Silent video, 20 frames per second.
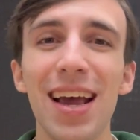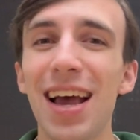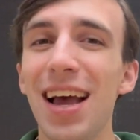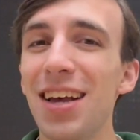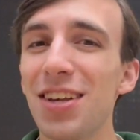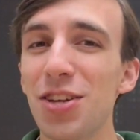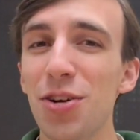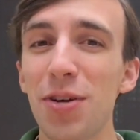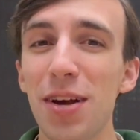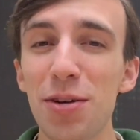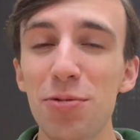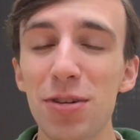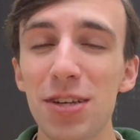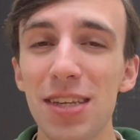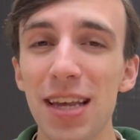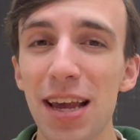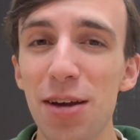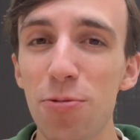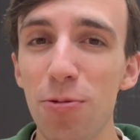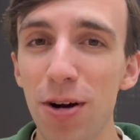So it was
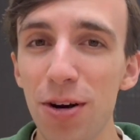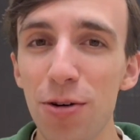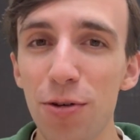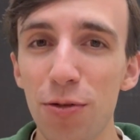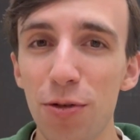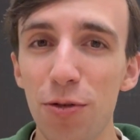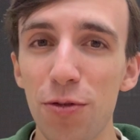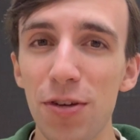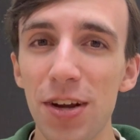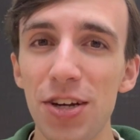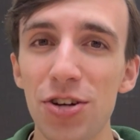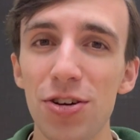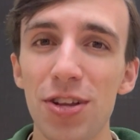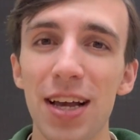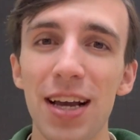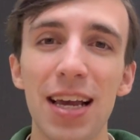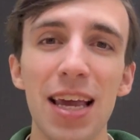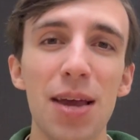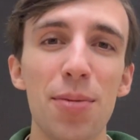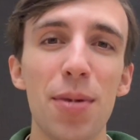a wonderful feature
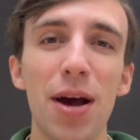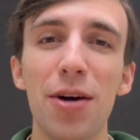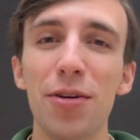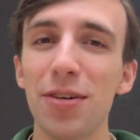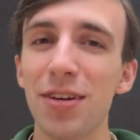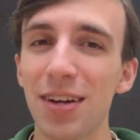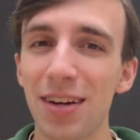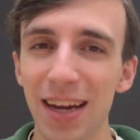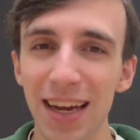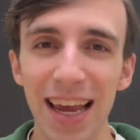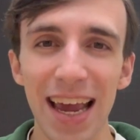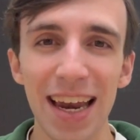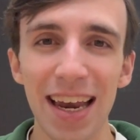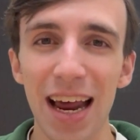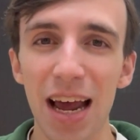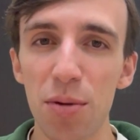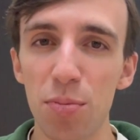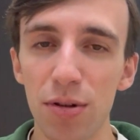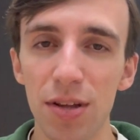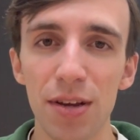that came out. Again,
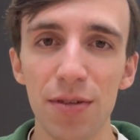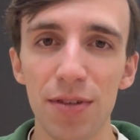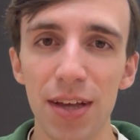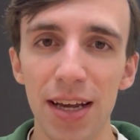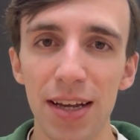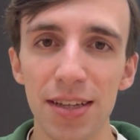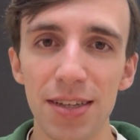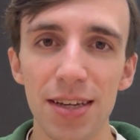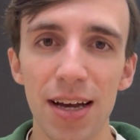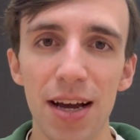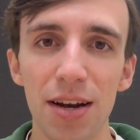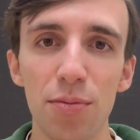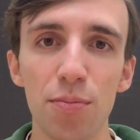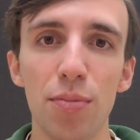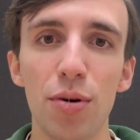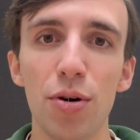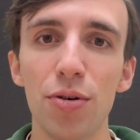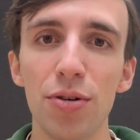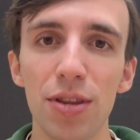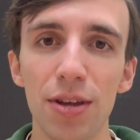I believe that it's on
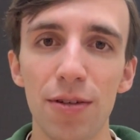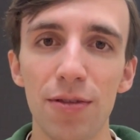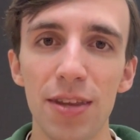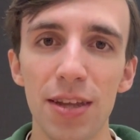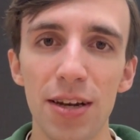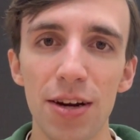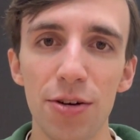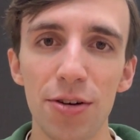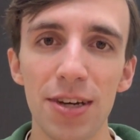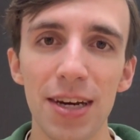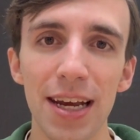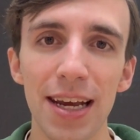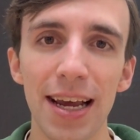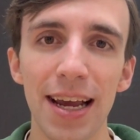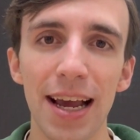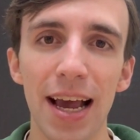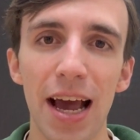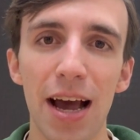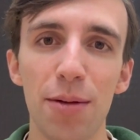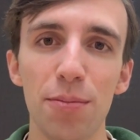both of the note-taking
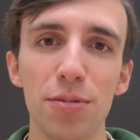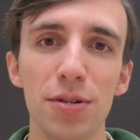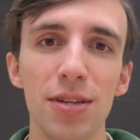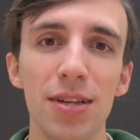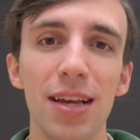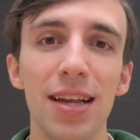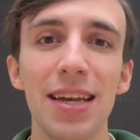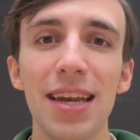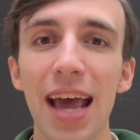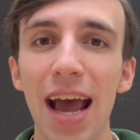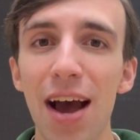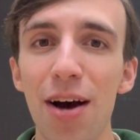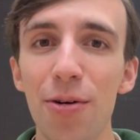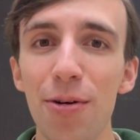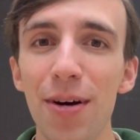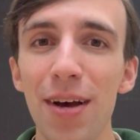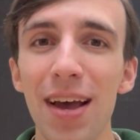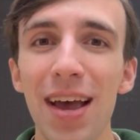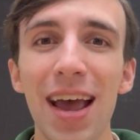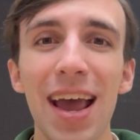apps now,
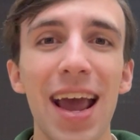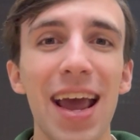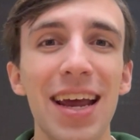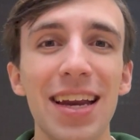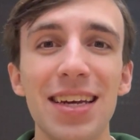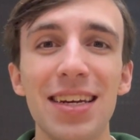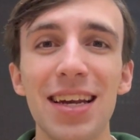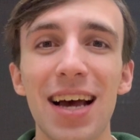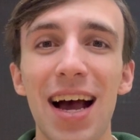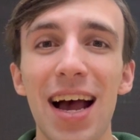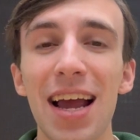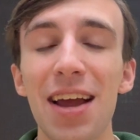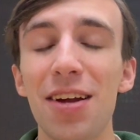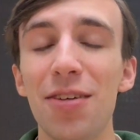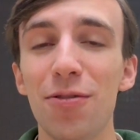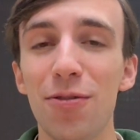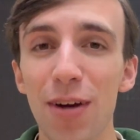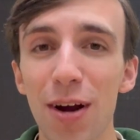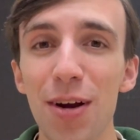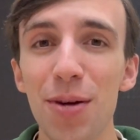and I
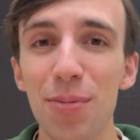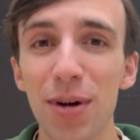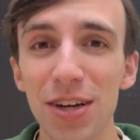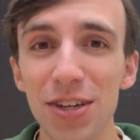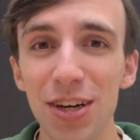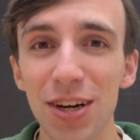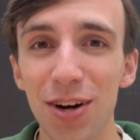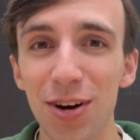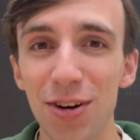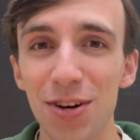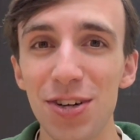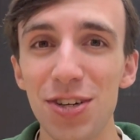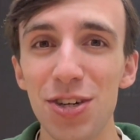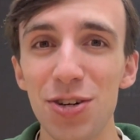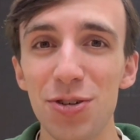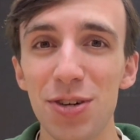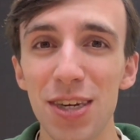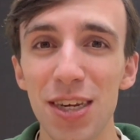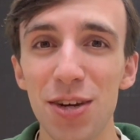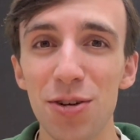very much encourage you
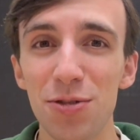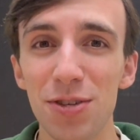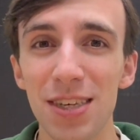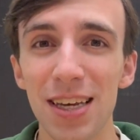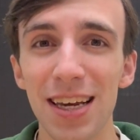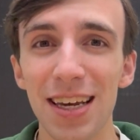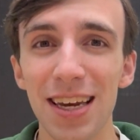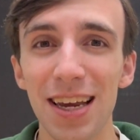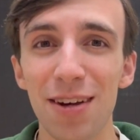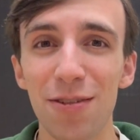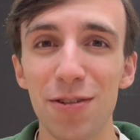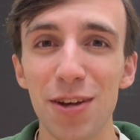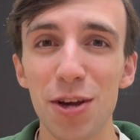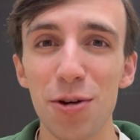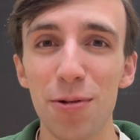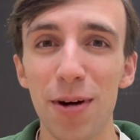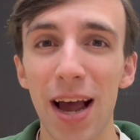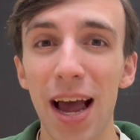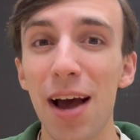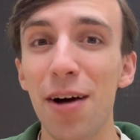to use it if you
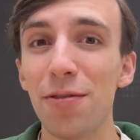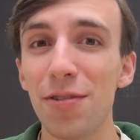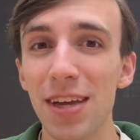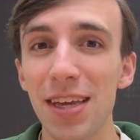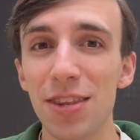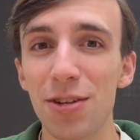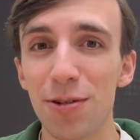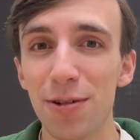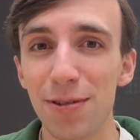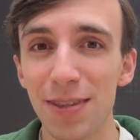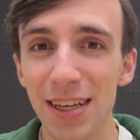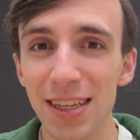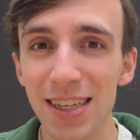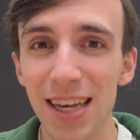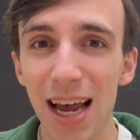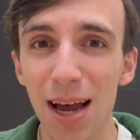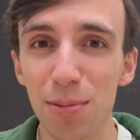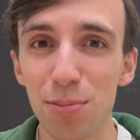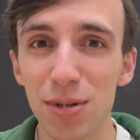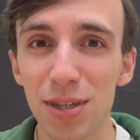have either of these
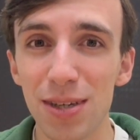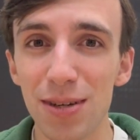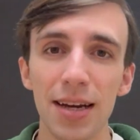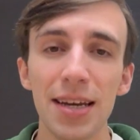apps.